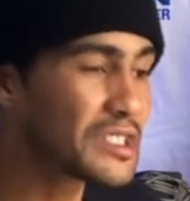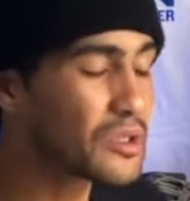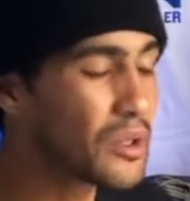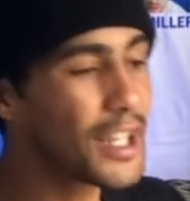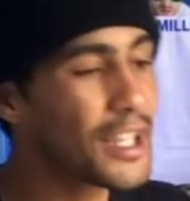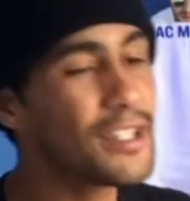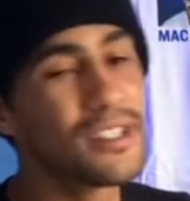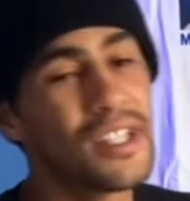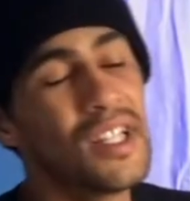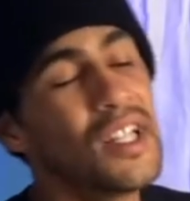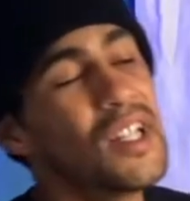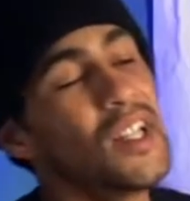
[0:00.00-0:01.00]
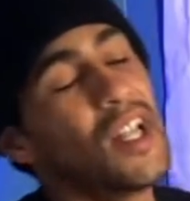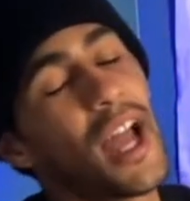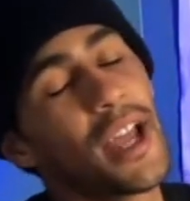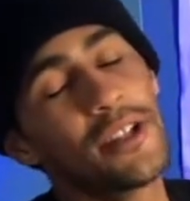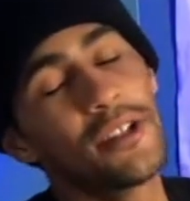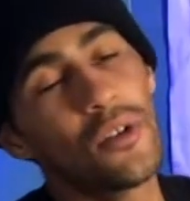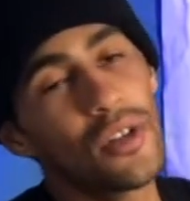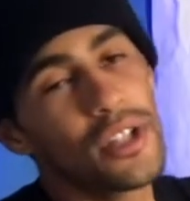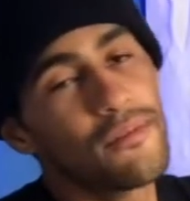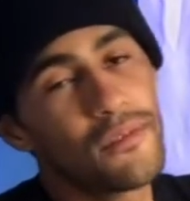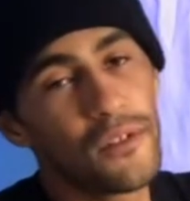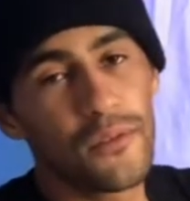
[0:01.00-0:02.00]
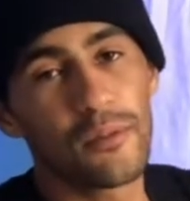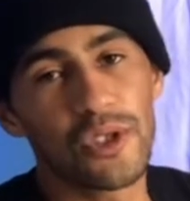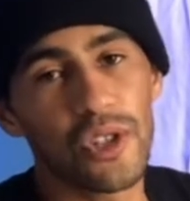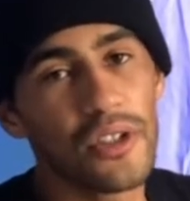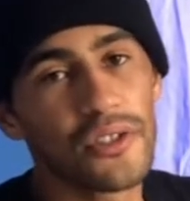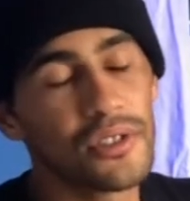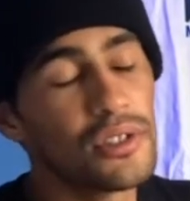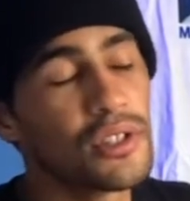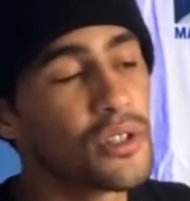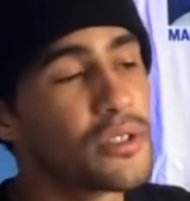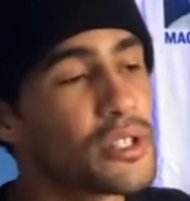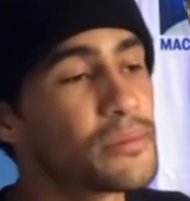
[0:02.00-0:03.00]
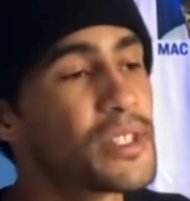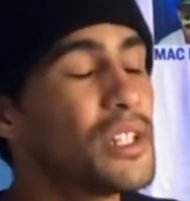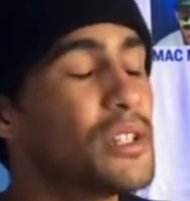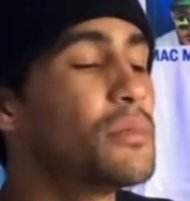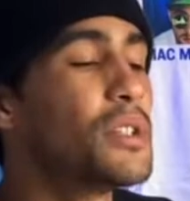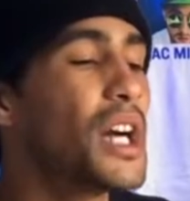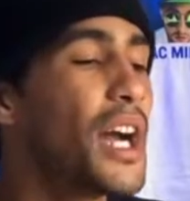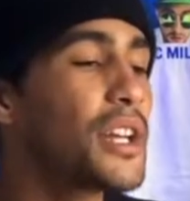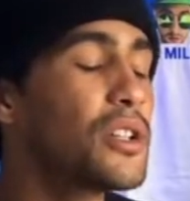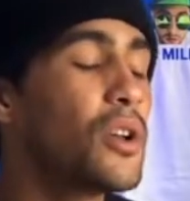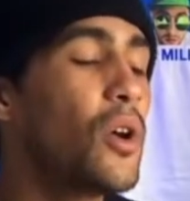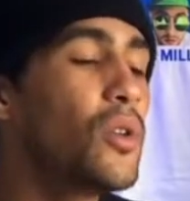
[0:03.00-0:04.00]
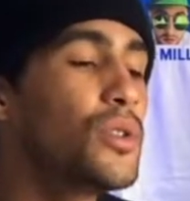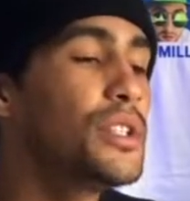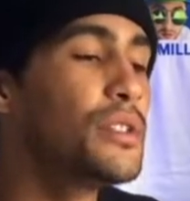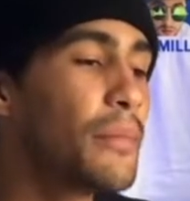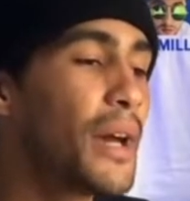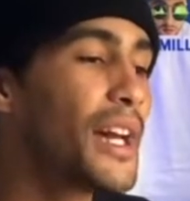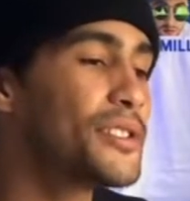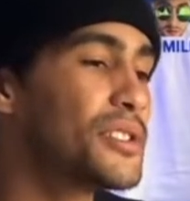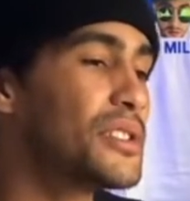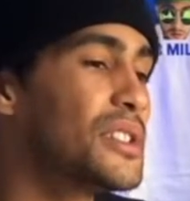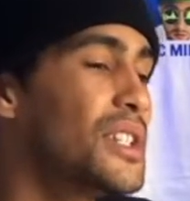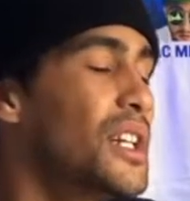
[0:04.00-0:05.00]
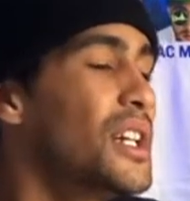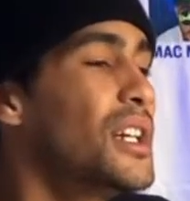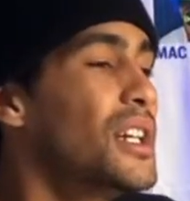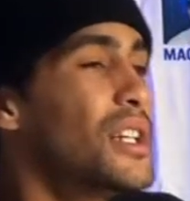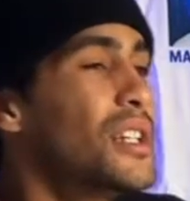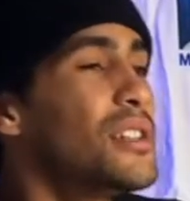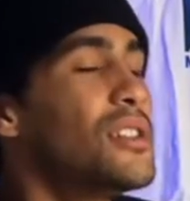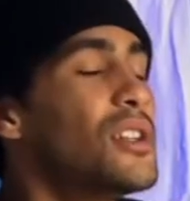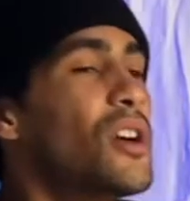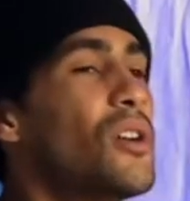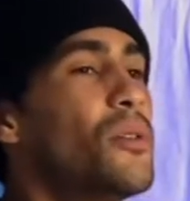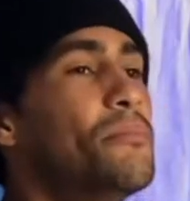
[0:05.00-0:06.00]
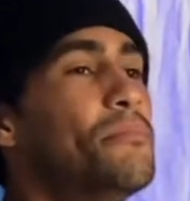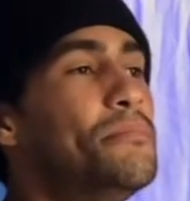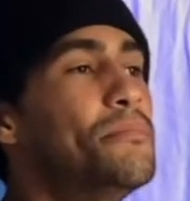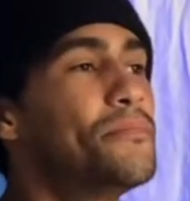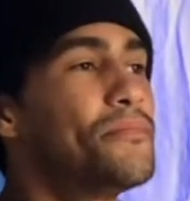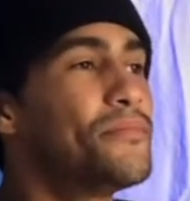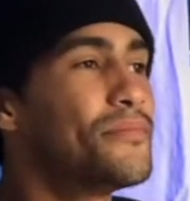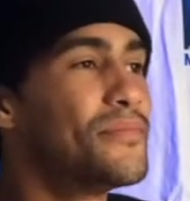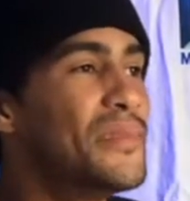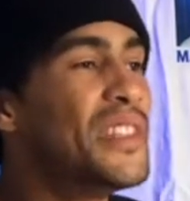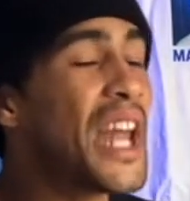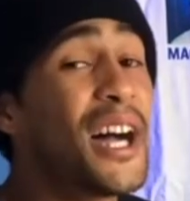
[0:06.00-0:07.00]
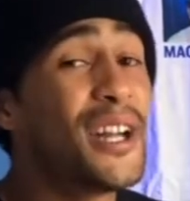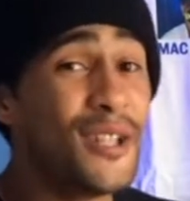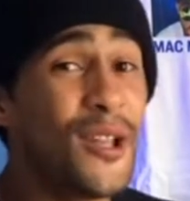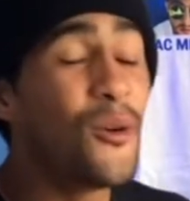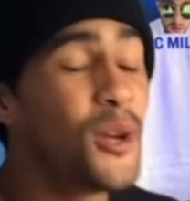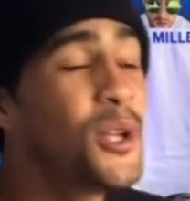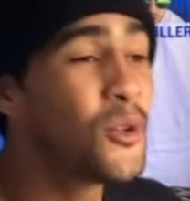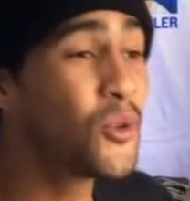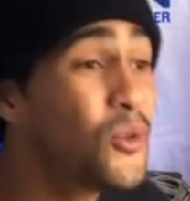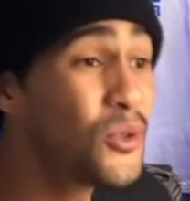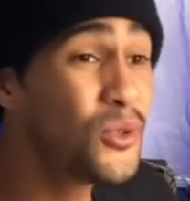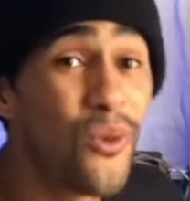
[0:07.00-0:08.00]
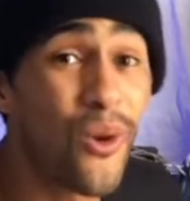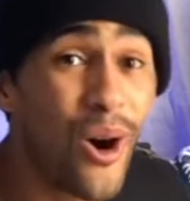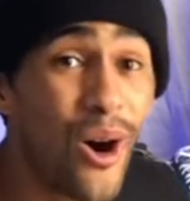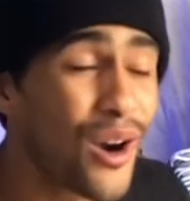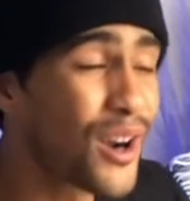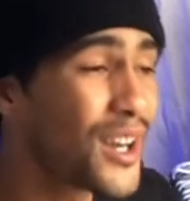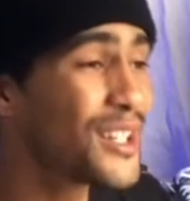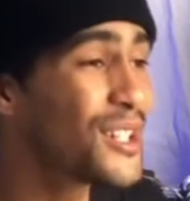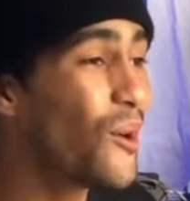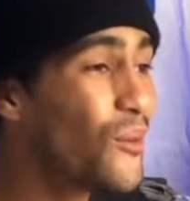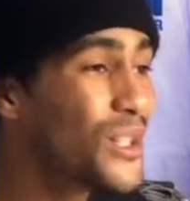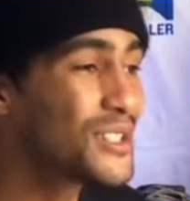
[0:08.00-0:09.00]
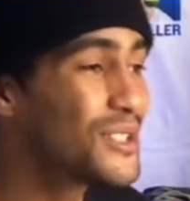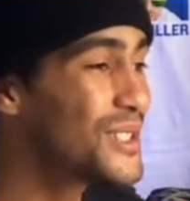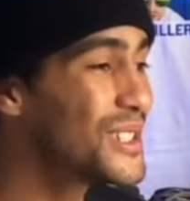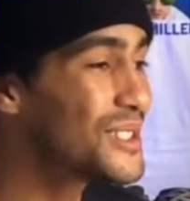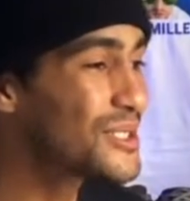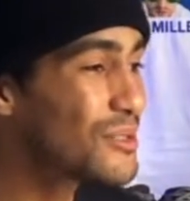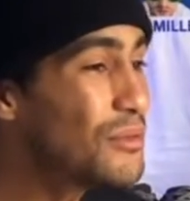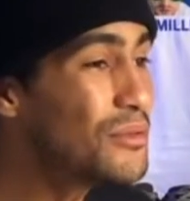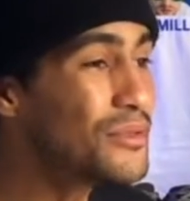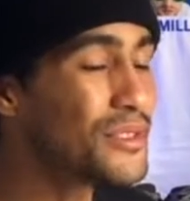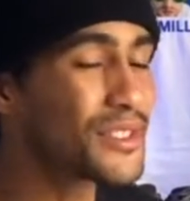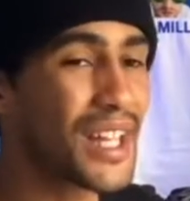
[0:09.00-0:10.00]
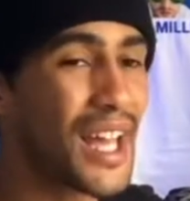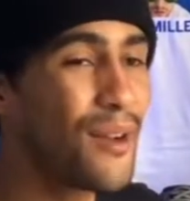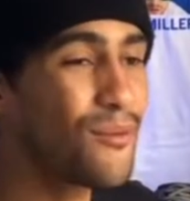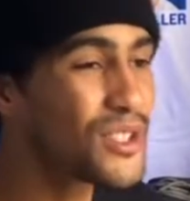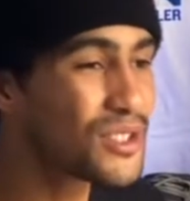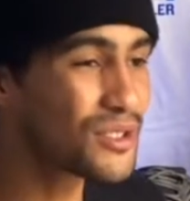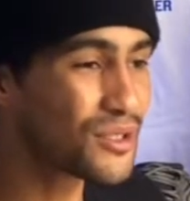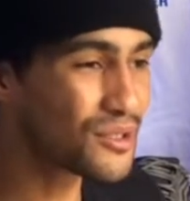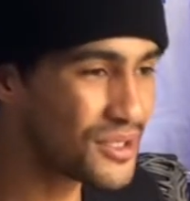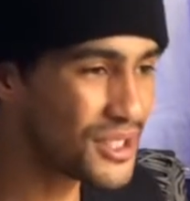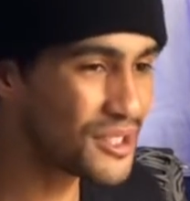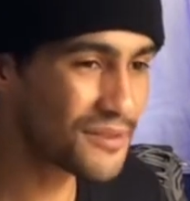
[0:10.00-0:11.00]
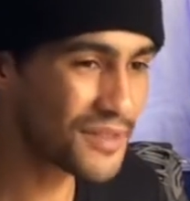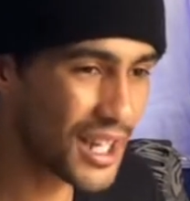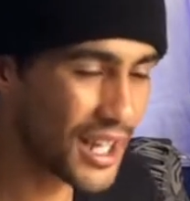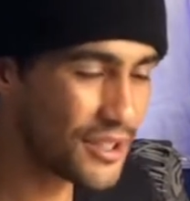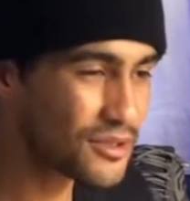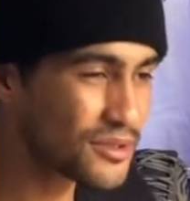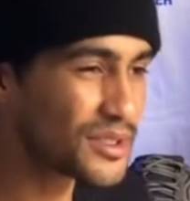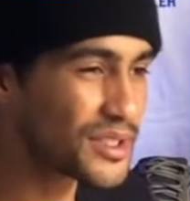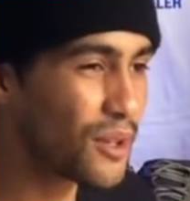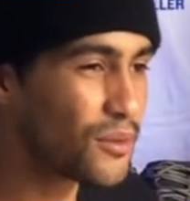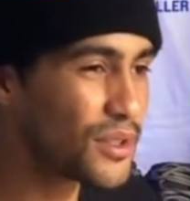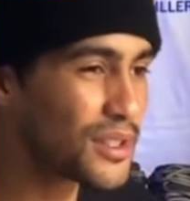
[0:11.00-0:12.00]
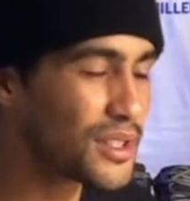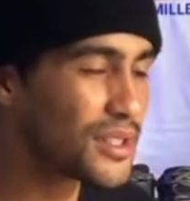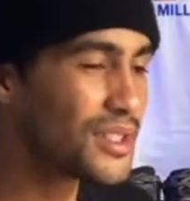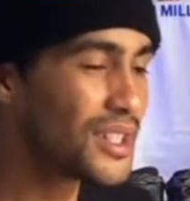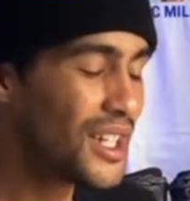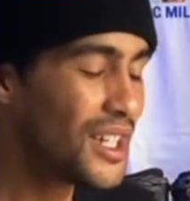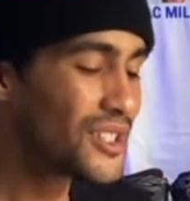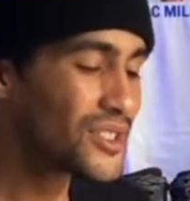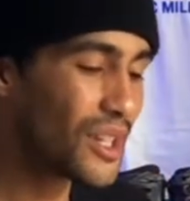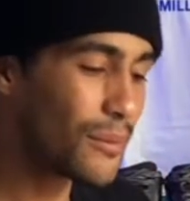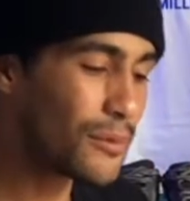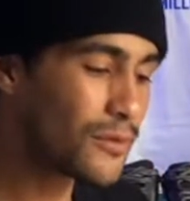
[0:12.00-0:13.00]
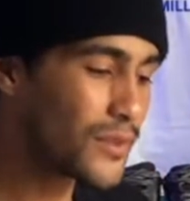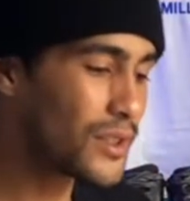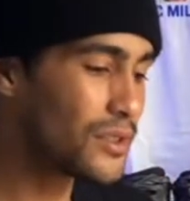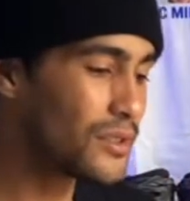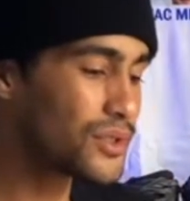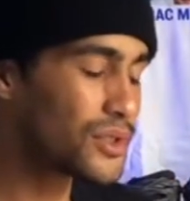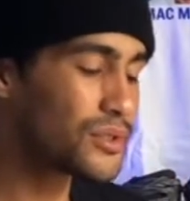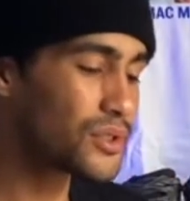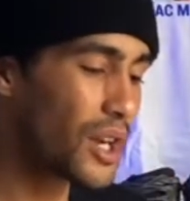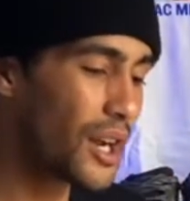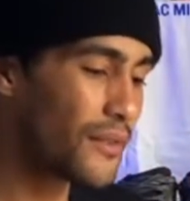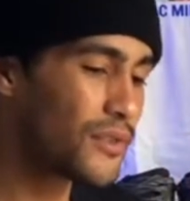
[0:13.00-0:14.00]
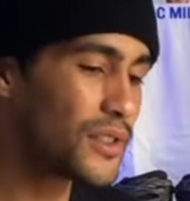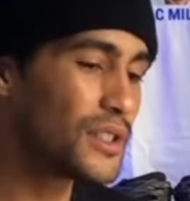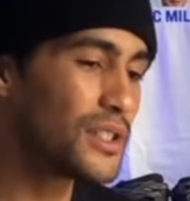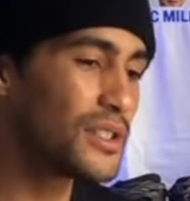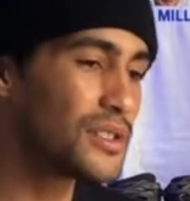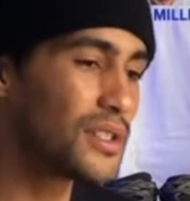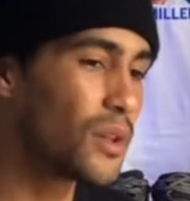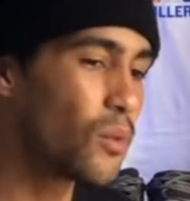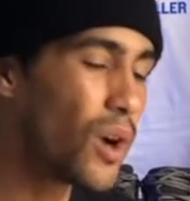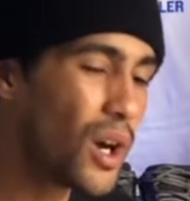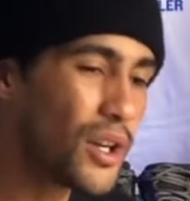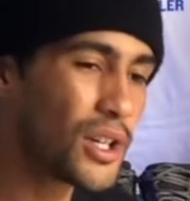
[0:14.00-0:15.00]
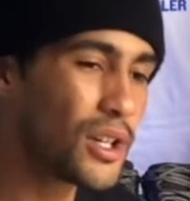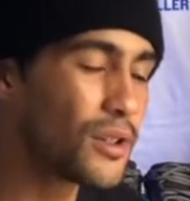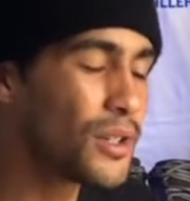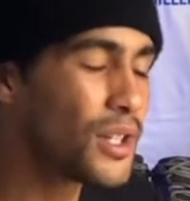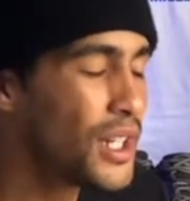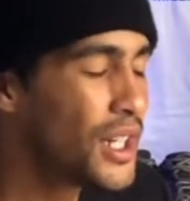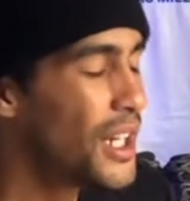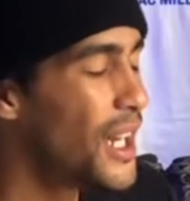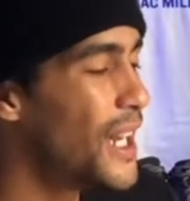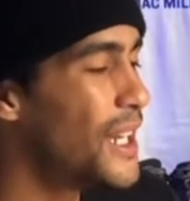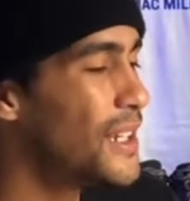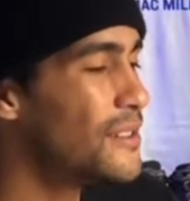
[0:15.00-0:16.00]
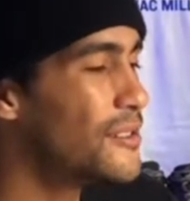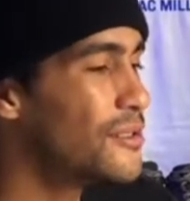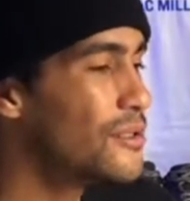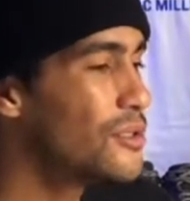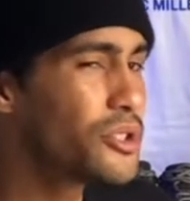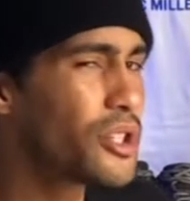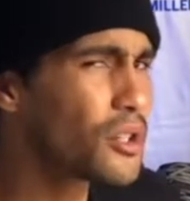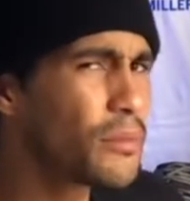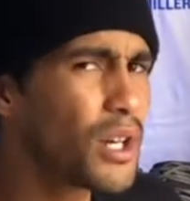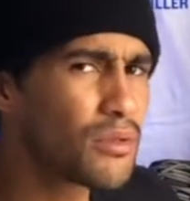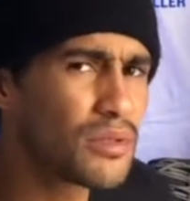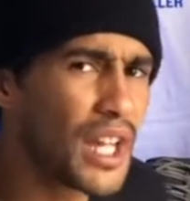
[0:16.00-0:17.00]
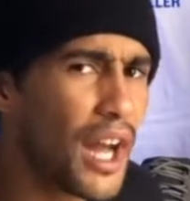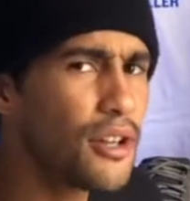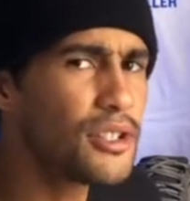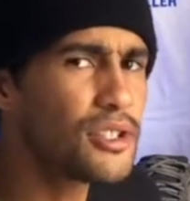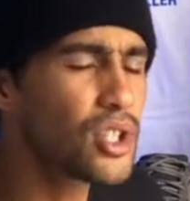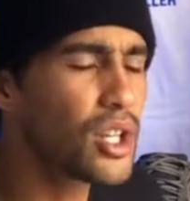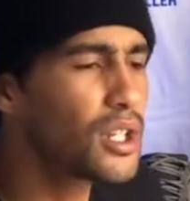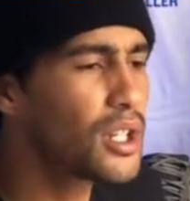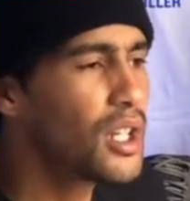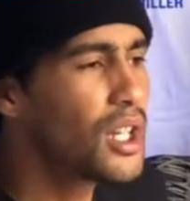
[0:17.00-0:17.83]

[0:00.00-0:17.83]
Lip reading: So I can only, if you're from Charleston, you know what I'm saying, but I can only imagine, you know, not knowing who you are and going to these schools. I went to 3 different high schools. I went to Somerville, Stratford, and Wando. And you talk about reality check.